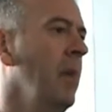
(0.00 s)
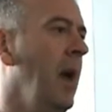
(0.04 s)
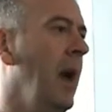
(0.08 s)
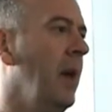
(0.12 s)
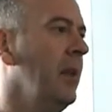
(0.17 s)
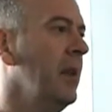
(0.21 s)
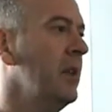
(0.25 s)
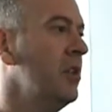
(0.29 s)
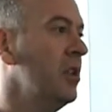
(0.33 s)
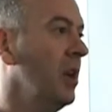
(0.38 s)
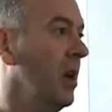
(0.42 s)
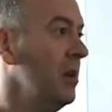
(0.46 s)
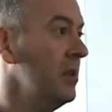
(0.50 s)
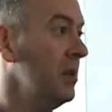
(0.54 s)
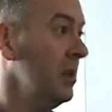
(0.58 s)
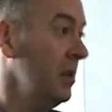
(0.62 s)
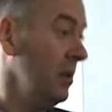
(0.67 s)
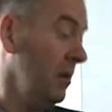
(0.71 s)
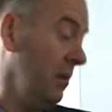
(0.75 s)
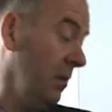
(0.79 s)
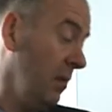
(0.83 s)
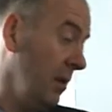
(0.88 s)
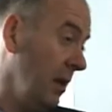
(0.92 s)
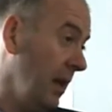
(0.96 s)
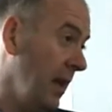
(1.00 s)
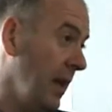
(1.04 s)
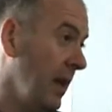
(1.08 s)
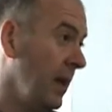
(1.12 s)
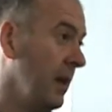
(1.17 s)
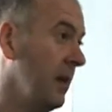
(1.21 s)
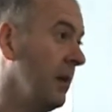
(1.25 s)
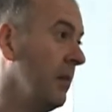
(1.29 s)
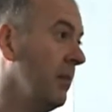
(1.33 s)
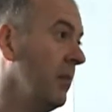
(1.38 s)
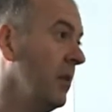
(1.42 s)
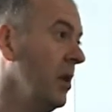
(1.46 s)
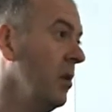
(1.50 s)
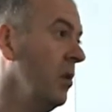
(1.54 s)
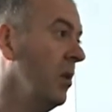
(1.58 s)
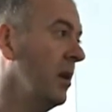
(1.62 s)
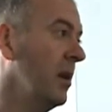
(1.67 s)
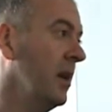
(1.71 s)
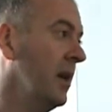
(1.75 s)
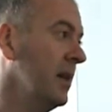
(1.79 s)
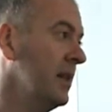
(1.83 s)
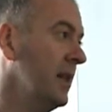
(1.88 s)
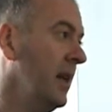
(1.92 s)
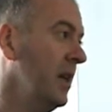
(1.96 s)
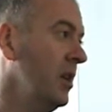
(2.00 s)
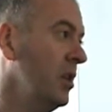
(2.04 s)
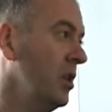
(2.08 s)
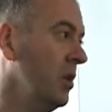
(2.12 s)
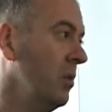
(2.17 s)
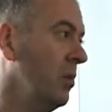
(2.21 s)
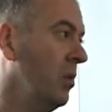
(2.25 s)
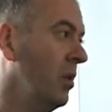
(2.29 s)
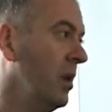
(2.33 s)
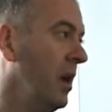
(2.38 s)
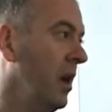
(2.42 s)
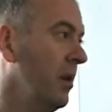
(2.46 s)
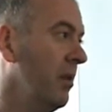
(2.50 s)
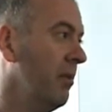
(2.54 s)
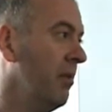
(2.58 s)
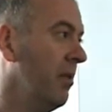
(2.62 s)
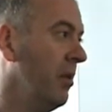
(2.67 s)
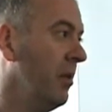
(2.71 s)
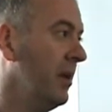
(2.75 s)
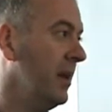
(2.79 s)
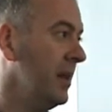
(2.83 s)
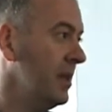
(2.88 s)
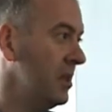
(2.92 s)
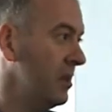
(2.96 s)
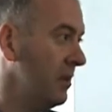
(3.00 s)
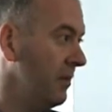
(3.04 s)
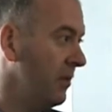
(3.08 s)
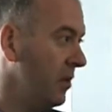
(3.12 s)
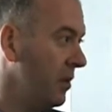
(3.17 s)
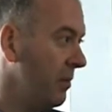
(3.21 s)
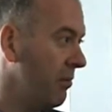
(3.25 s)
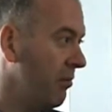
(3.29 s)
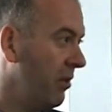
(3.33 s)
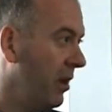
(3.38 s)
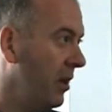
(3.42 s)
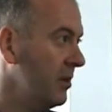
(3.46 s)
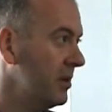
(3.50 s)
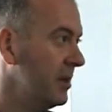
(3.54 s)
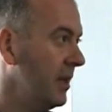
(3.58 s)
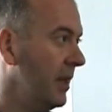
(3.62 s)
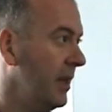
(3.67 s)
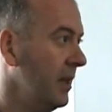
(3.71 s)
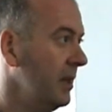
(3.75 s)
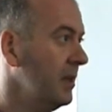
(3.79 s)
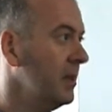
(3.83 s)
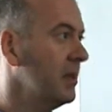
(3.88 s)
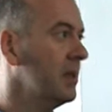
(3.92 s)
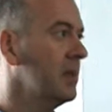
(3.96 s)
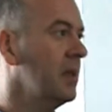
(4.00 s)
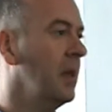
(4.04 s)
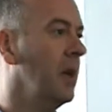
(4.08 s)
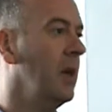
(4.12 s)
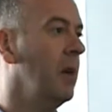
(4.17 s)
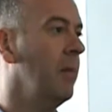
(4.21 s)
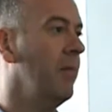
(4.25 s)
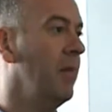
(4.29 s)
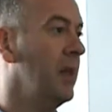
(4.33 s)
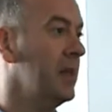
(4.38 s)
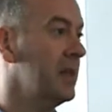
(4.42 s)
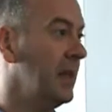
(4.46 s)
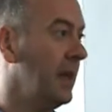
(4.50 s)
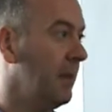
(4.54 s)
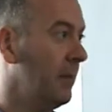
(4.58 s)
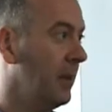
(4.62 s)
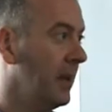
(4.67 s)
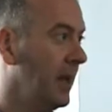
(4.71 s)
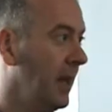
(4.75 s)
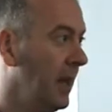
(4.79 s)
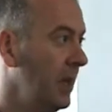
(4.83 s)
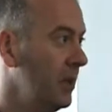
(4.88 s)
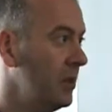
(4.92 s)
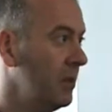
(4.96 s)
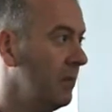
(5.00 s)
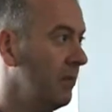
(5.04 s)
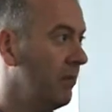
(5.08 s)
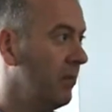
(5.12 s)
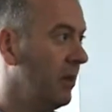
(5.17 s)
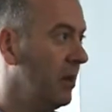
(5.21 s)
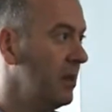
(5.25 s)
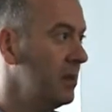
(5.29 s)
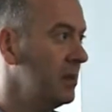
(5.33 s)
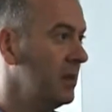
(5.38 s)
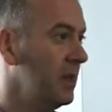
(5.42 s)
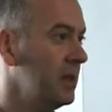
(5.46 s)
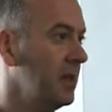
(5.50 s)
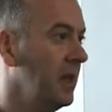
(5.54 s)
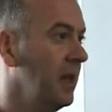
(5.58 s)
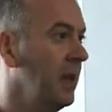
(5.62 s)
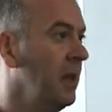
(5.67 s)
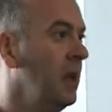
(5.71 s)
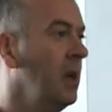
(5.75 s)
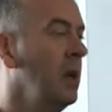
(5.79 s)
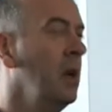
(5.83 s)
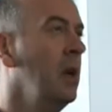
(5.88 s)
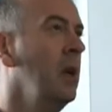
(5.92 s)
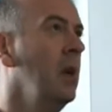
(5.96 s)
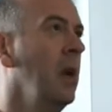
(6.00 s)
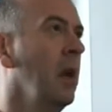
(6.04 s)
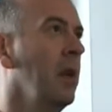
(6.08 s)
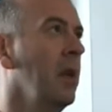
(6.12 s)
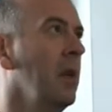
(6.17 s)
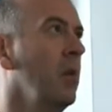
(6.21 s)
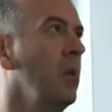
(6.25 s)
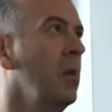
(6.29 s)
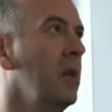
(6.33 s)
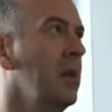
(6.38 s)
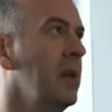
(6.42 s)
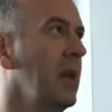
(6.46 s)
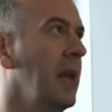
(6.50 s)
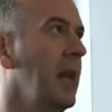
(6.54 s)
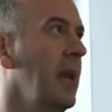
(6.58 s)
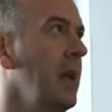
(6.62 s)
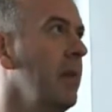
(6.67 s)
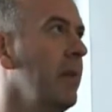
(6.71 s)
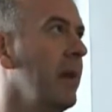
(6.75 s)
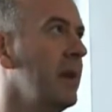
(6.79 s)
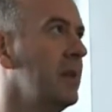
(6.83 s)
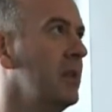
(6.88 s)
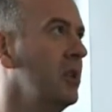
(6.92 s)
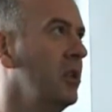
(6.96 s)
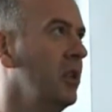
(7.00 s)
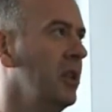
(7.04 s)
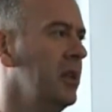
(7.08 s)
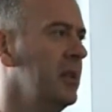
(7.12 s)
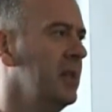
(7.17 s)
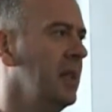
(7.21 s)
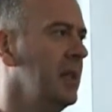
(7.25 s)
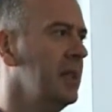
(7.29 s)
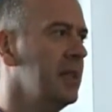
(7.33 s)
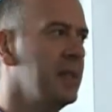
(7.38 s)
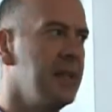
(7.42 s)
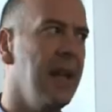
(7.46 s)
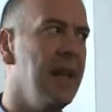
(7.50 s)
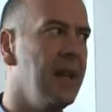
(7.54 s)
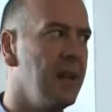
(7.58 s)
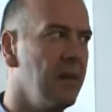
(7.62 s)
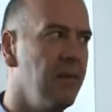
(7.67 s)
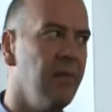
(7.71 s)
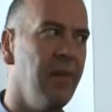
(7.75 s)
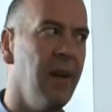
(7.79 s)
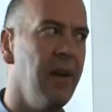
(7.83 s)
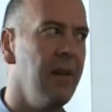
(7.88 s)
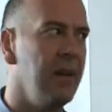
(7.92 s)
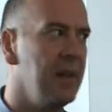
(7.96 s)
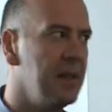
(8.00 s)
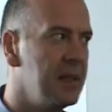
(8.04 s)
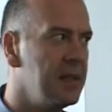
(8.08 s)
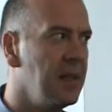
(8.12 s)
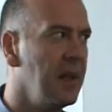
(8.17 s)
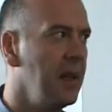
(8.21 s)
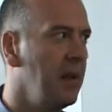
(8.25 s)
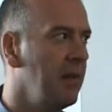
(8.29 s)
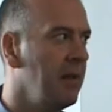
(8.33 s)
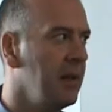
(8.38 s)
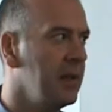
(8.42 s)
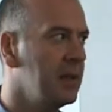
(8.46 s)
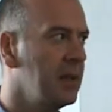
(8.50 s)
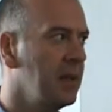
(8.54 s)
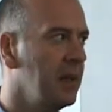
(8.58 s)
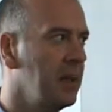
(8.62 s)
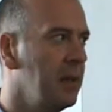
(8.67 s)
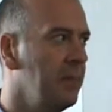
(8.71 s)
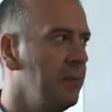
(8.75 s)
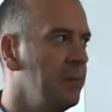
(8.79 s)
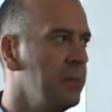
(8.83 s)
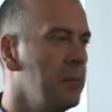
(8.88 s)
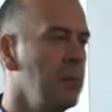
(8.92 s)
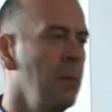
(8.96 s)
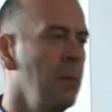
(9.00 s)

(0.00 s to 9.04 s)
How they're chosen, the organisation will go through an interview process, there's an application process. I think one of the key messages is taken very seriously.